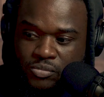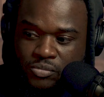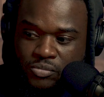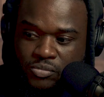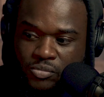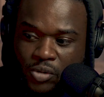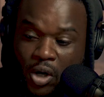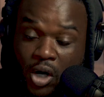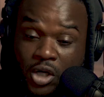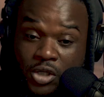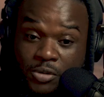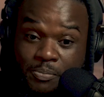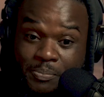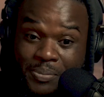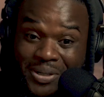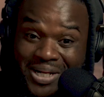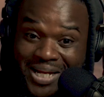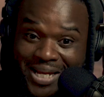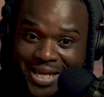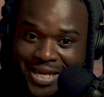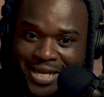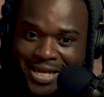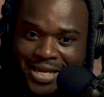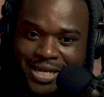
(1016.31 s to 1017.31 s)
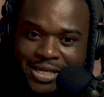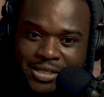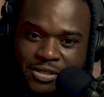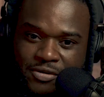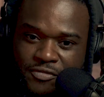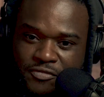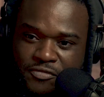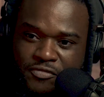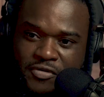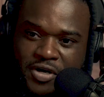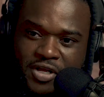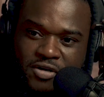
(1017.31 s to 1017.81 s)
unplanned
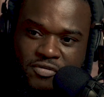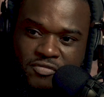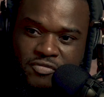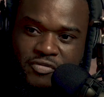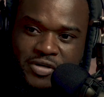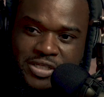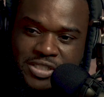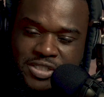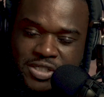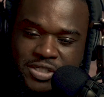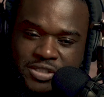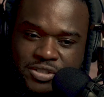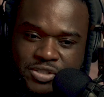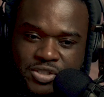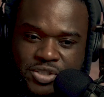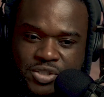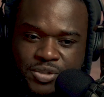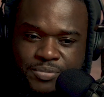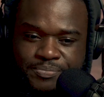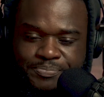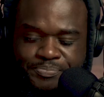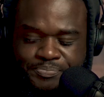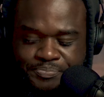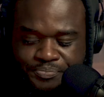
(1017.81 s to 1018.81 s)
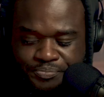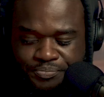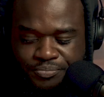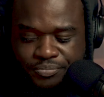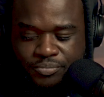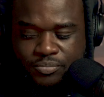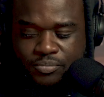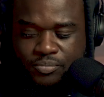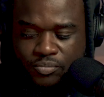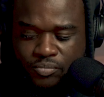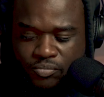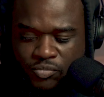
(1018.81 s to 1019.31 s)
vet visits,
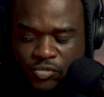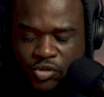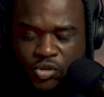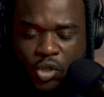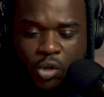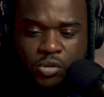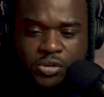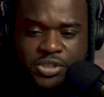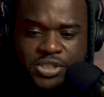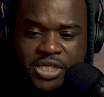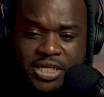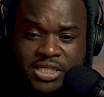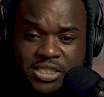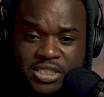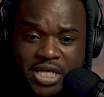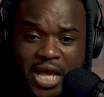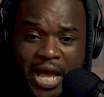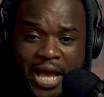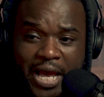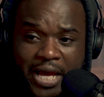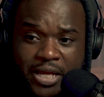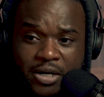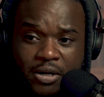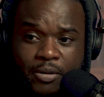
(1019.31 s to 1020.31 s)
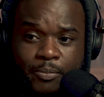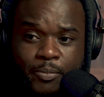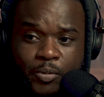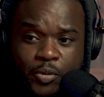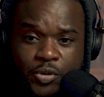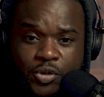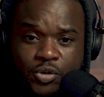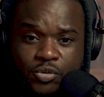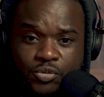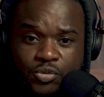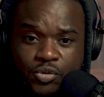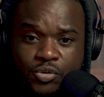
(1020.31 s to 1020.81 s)
those things add up when
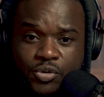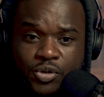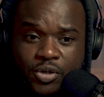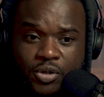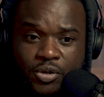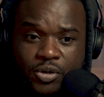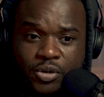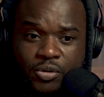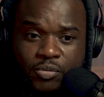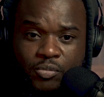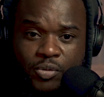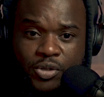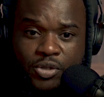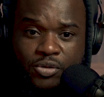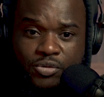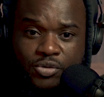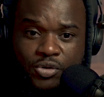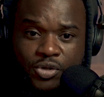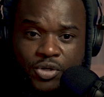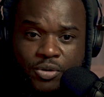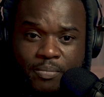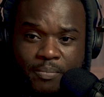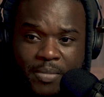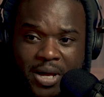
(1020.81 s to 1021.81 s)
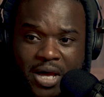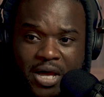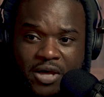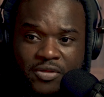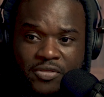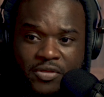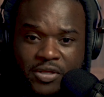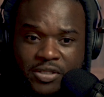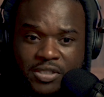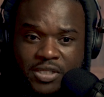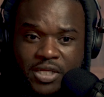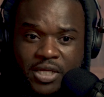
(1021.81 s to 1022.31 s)
you do your math
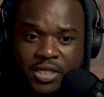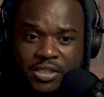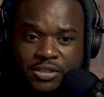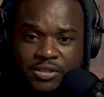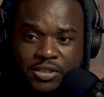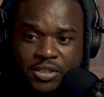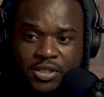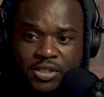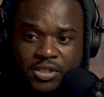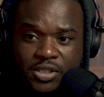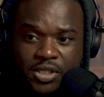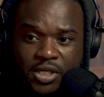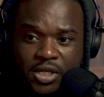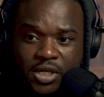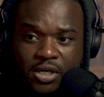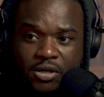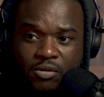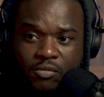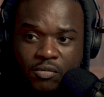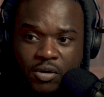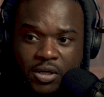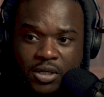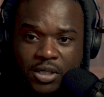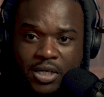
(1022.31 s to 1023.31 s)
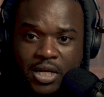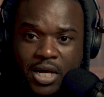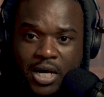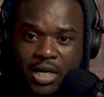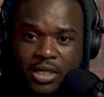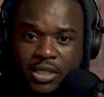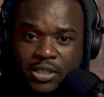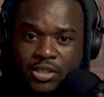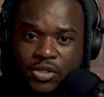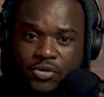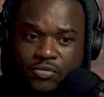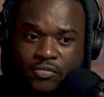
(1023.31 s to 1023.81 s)
at the end of the year or whatnot,
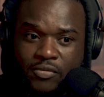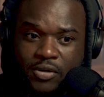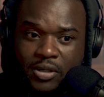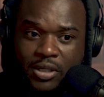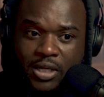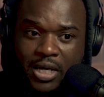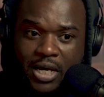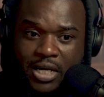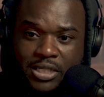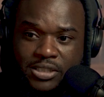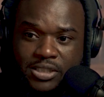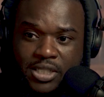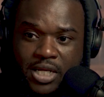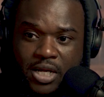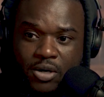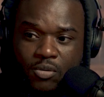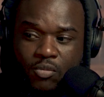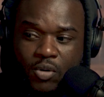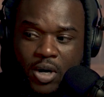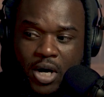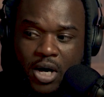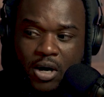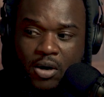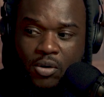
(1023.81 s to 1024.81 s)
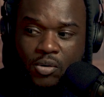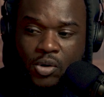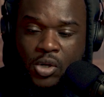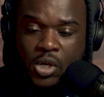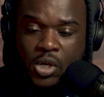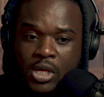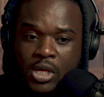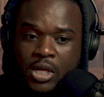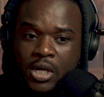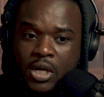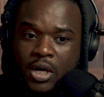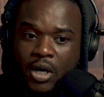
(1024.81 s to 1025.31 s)
and you realize like, wow,
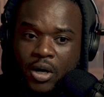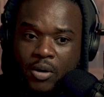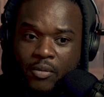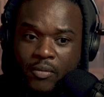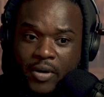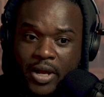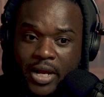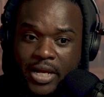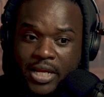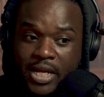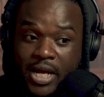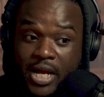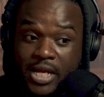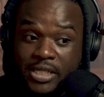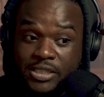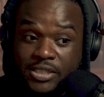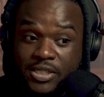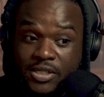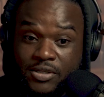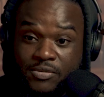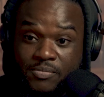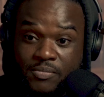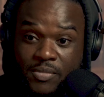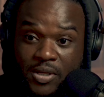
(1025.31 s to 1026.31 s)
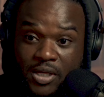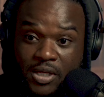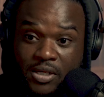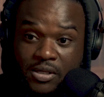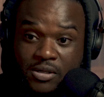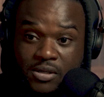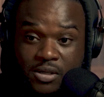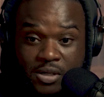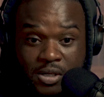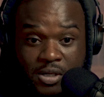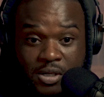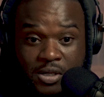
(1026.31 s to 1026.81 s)
all right, I did make
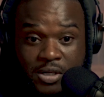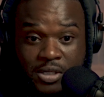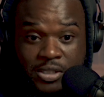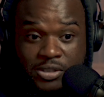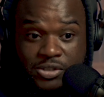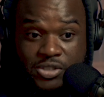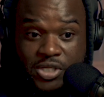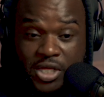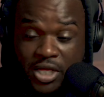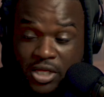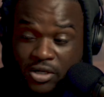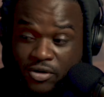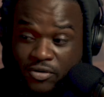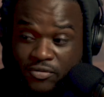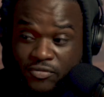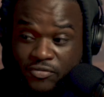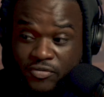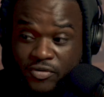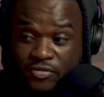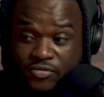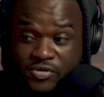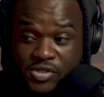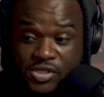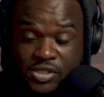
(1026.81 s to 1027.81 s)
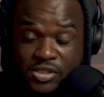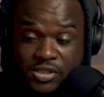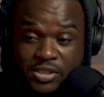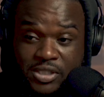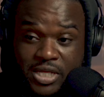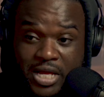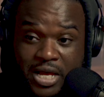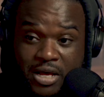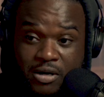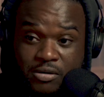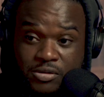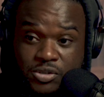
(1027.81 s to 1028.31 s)
10 or
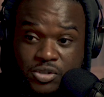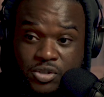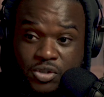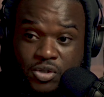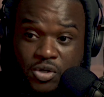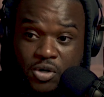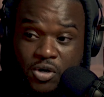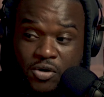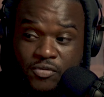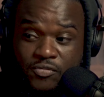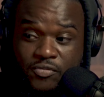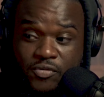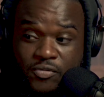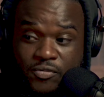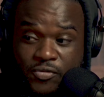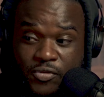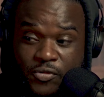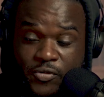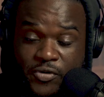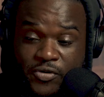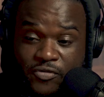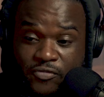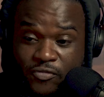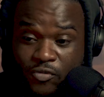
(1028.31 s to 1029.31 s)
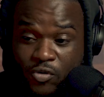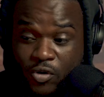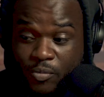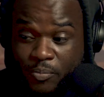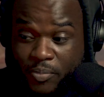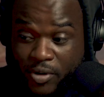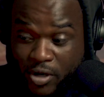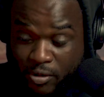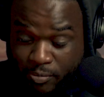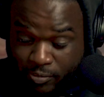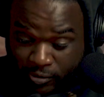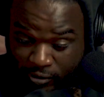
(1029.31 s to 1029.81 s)
15,000 off of 3-4
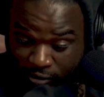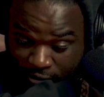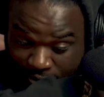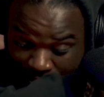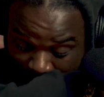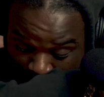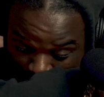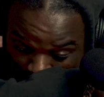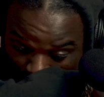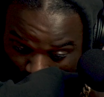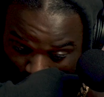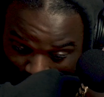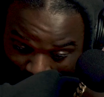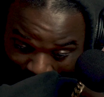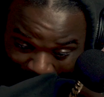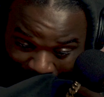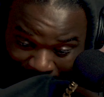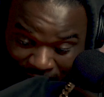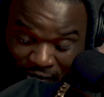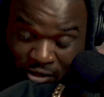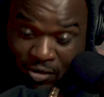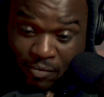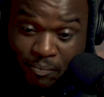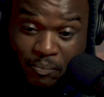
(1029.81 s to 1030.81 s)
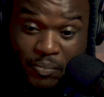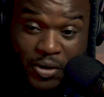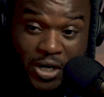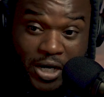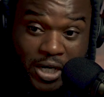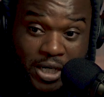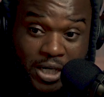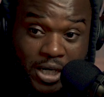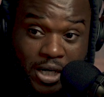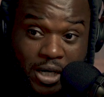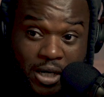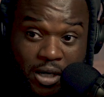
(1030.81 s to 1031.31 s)
puppies, but
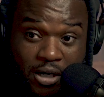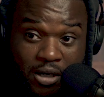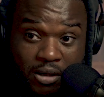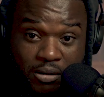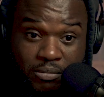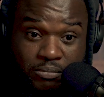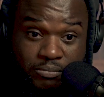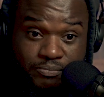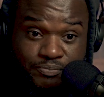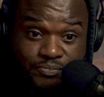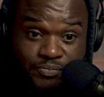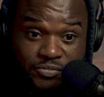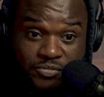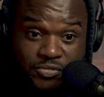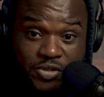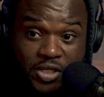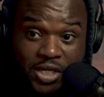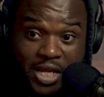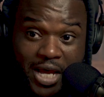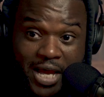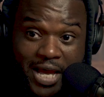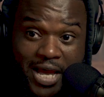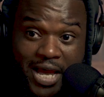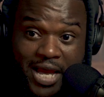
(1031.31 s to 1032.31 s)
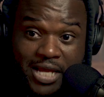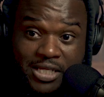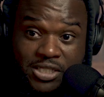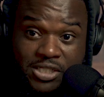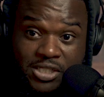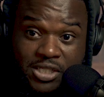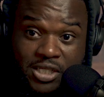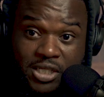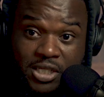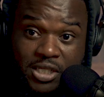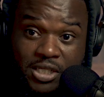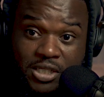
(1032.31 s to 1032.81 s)
did I
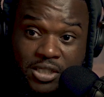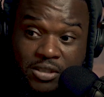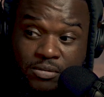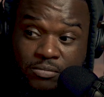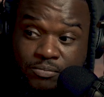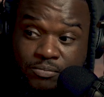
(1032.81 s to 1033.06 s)
actually